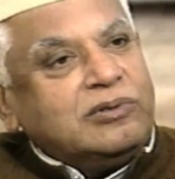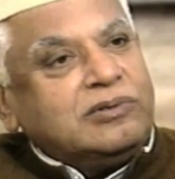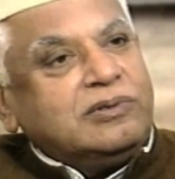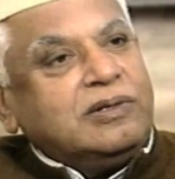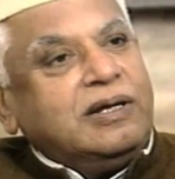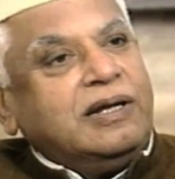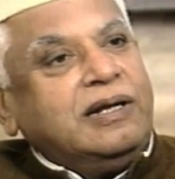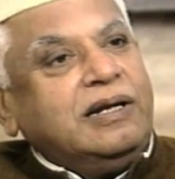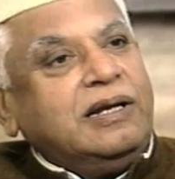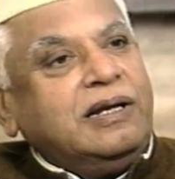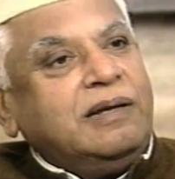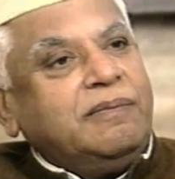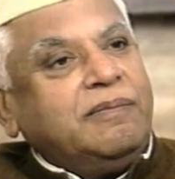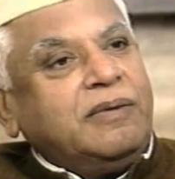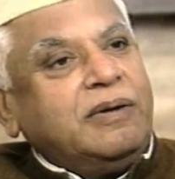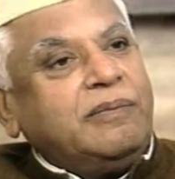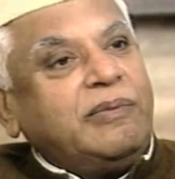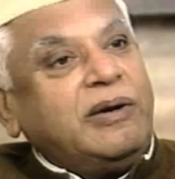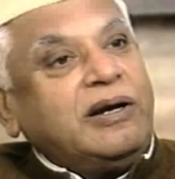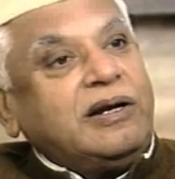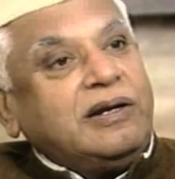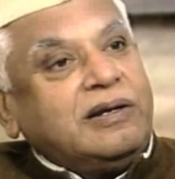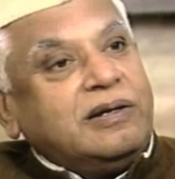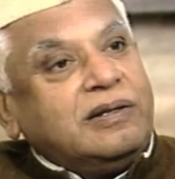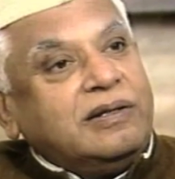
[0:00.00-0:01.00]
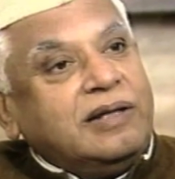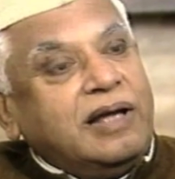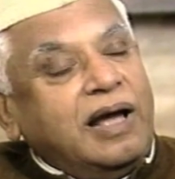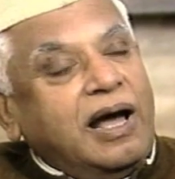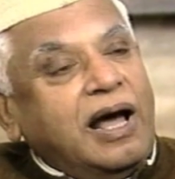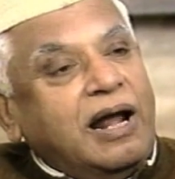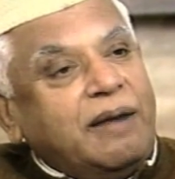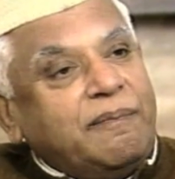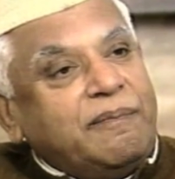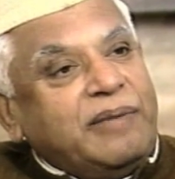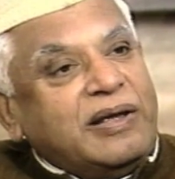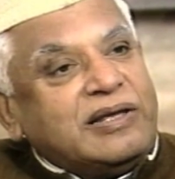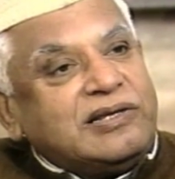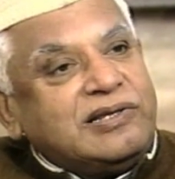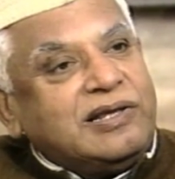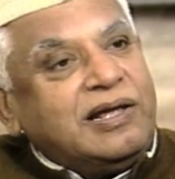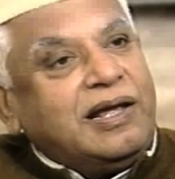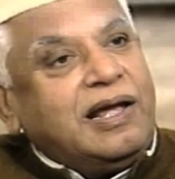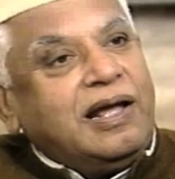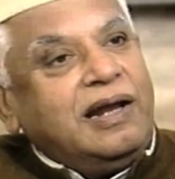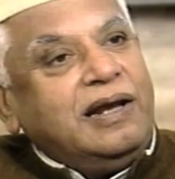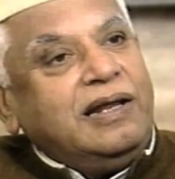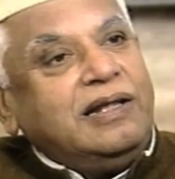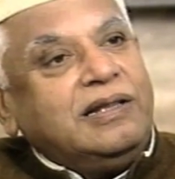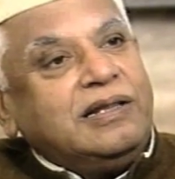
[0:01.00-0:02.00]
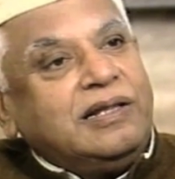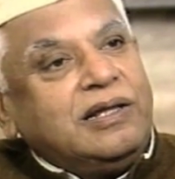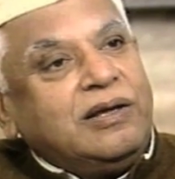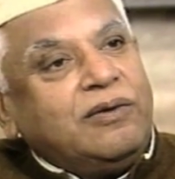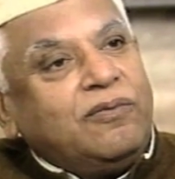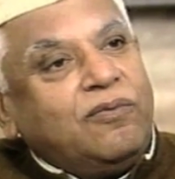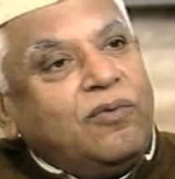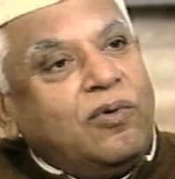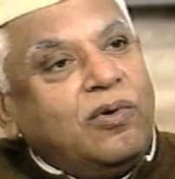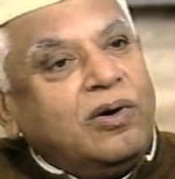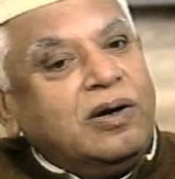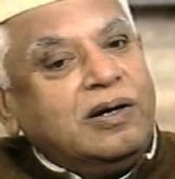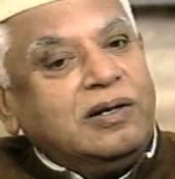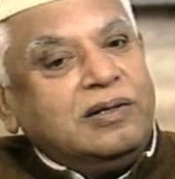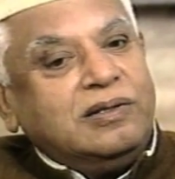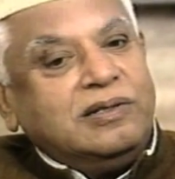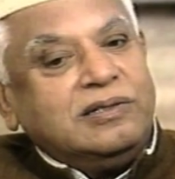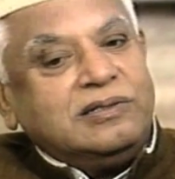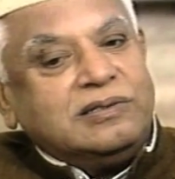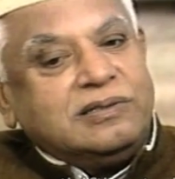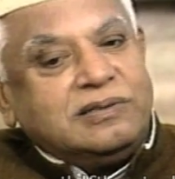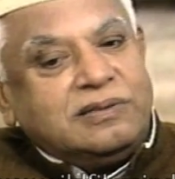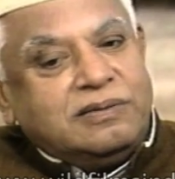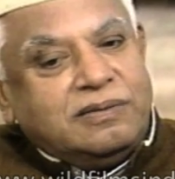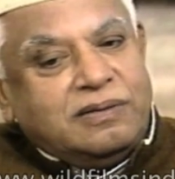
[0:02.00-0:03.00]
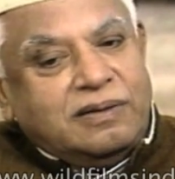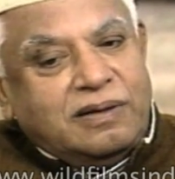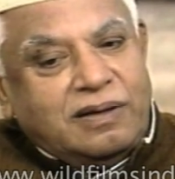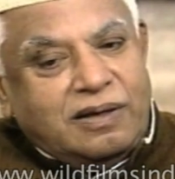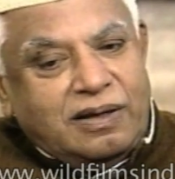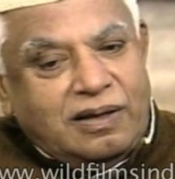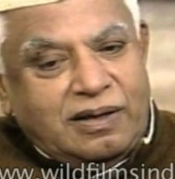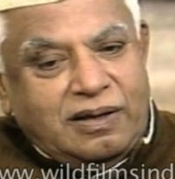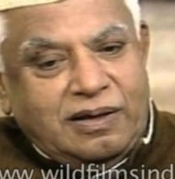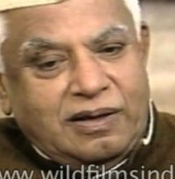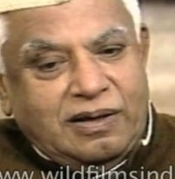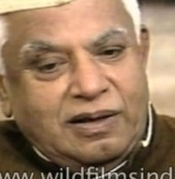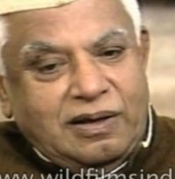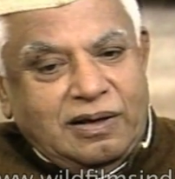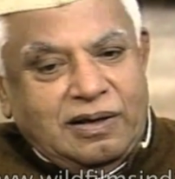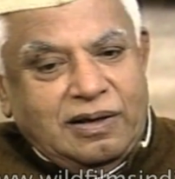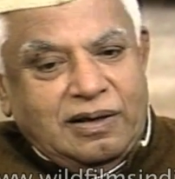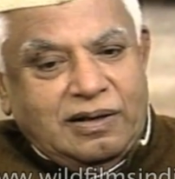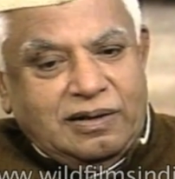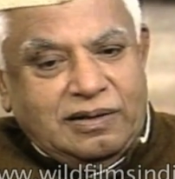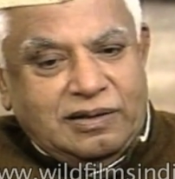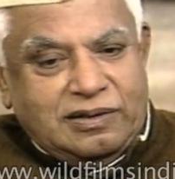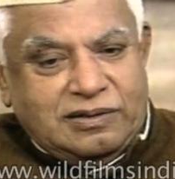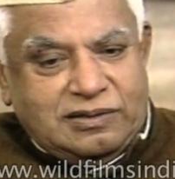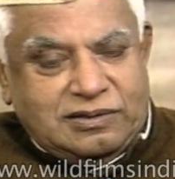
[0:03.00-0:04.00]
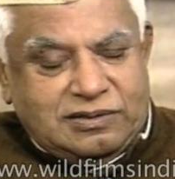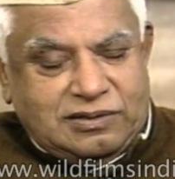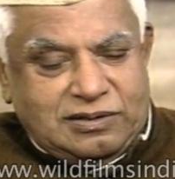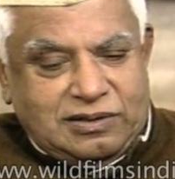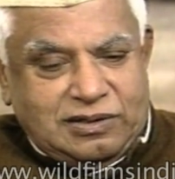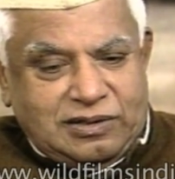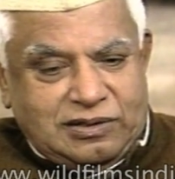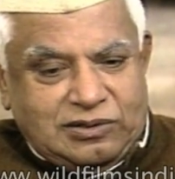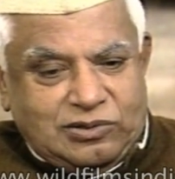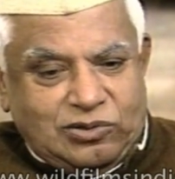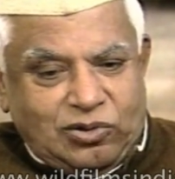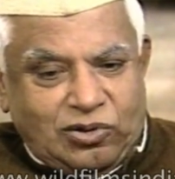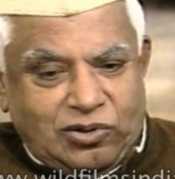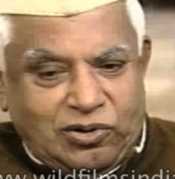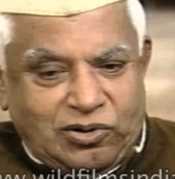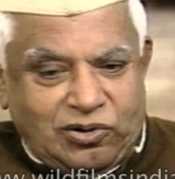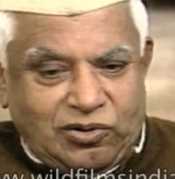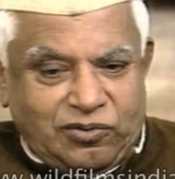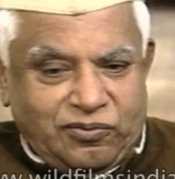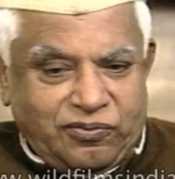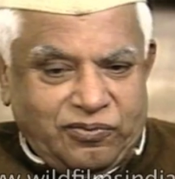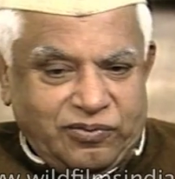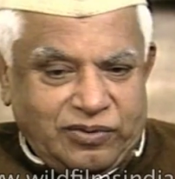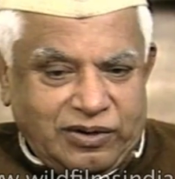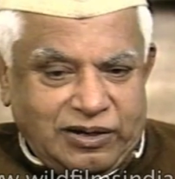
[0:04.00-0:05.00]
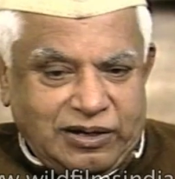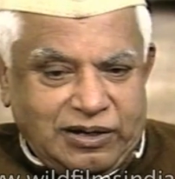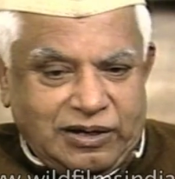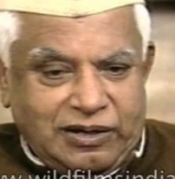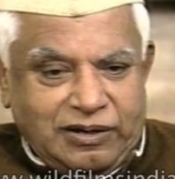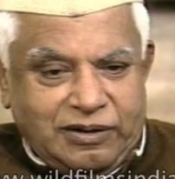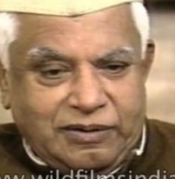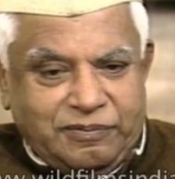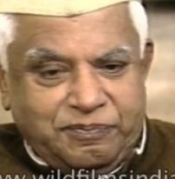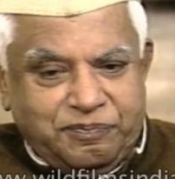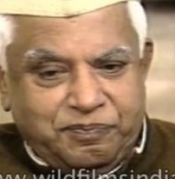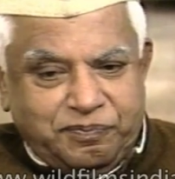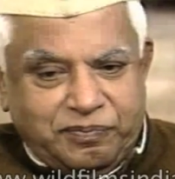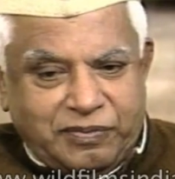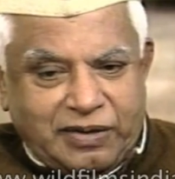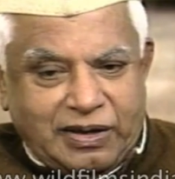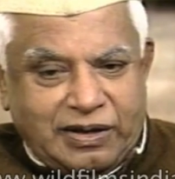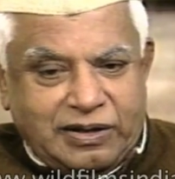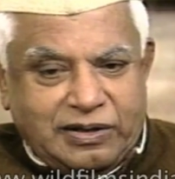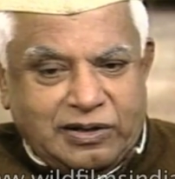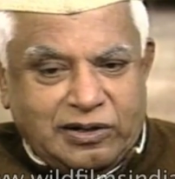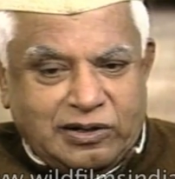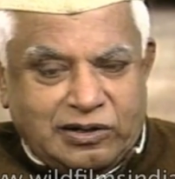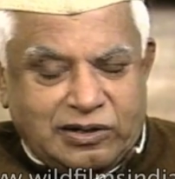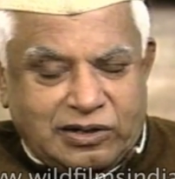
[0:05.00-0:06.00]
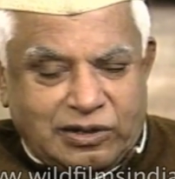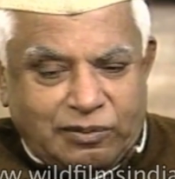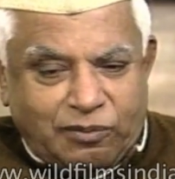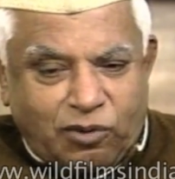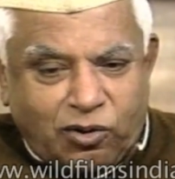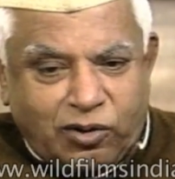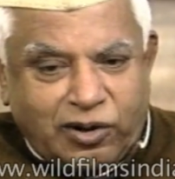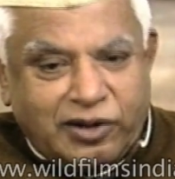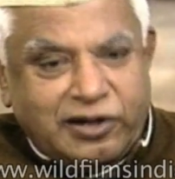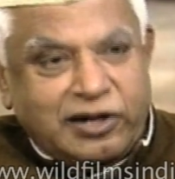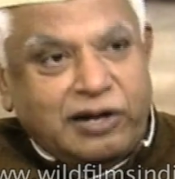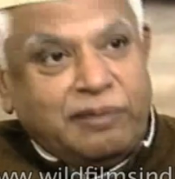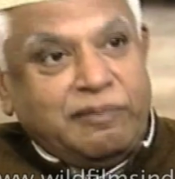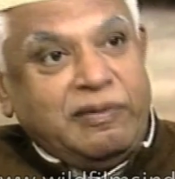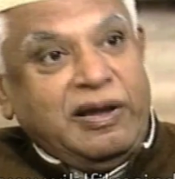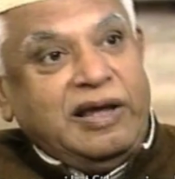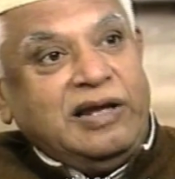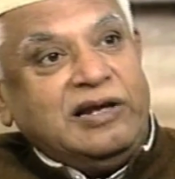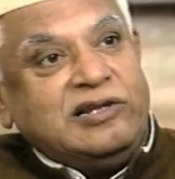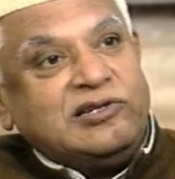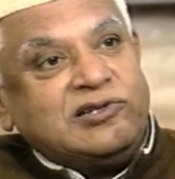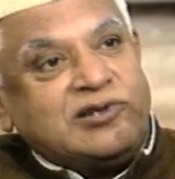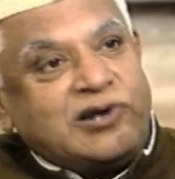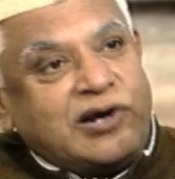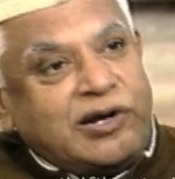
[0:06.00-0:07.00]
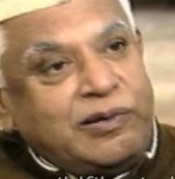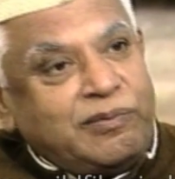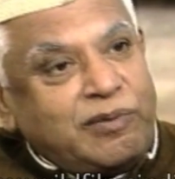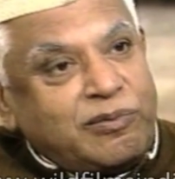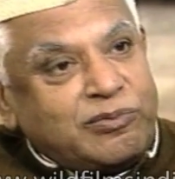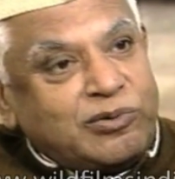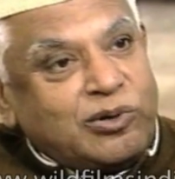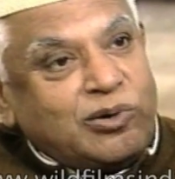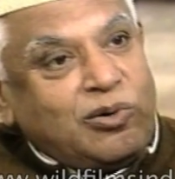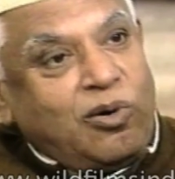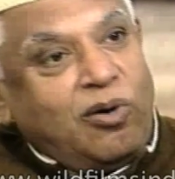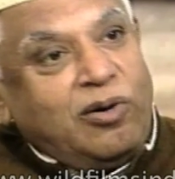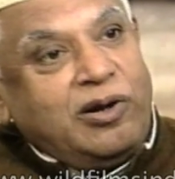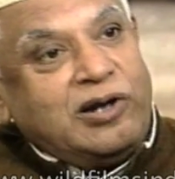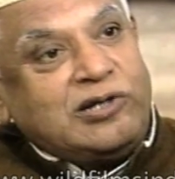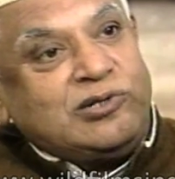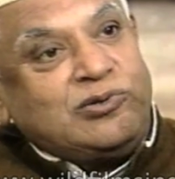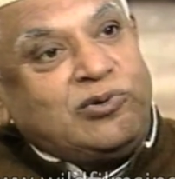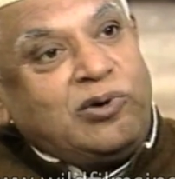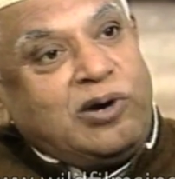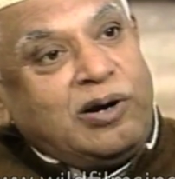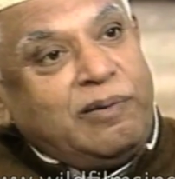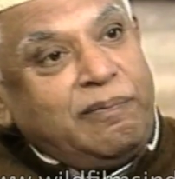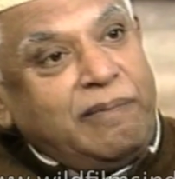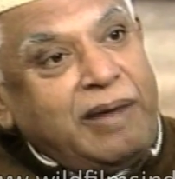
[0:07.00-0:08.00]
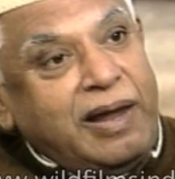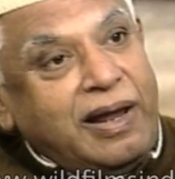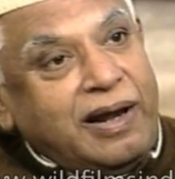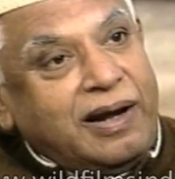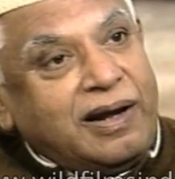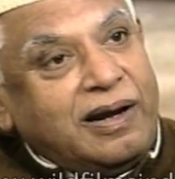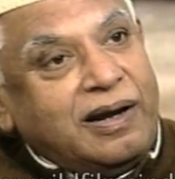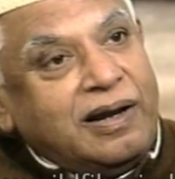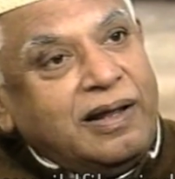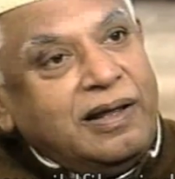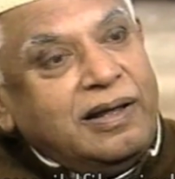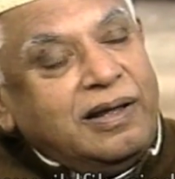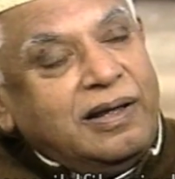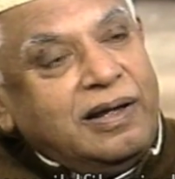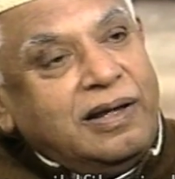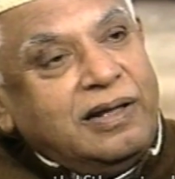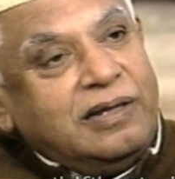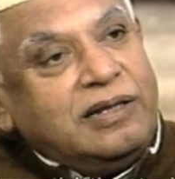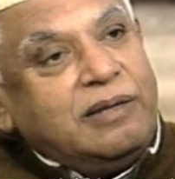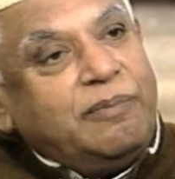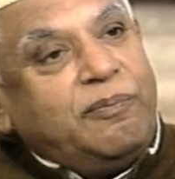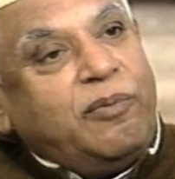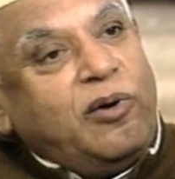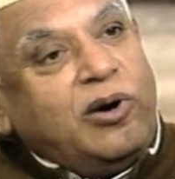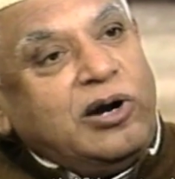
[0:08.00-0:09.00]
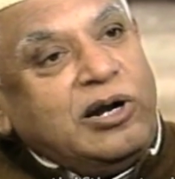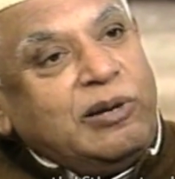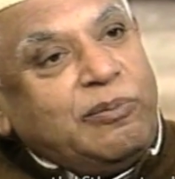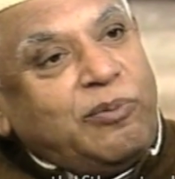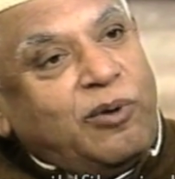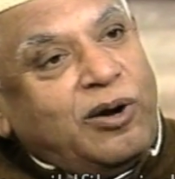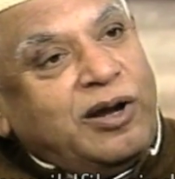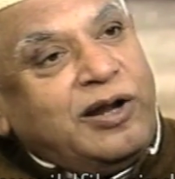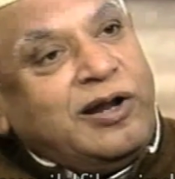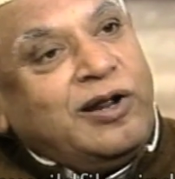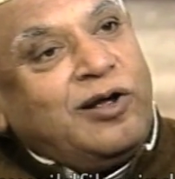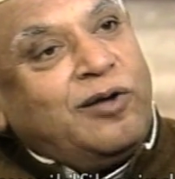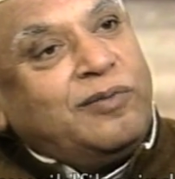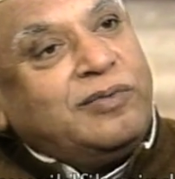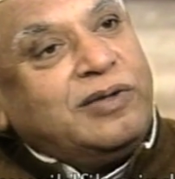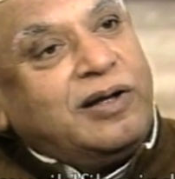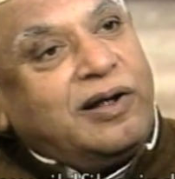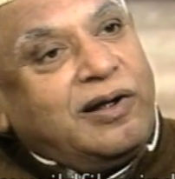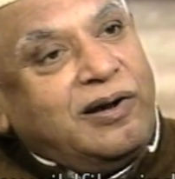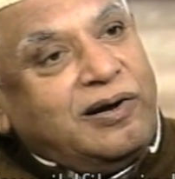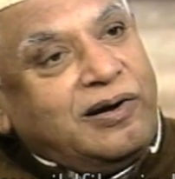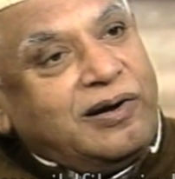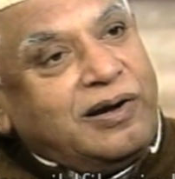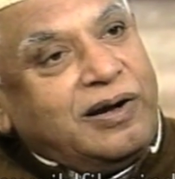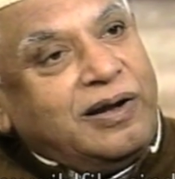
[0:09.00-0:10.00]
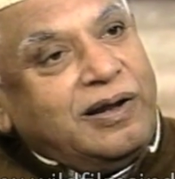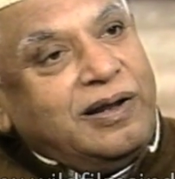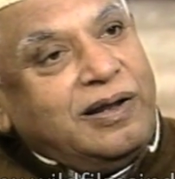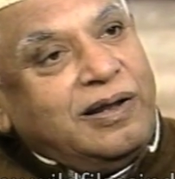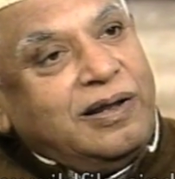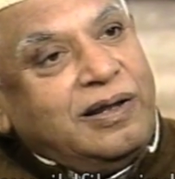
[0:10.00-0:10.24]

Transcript: any, but they are basically, they want this the democratic mainstream of the Congress to remain in the body politic of the country.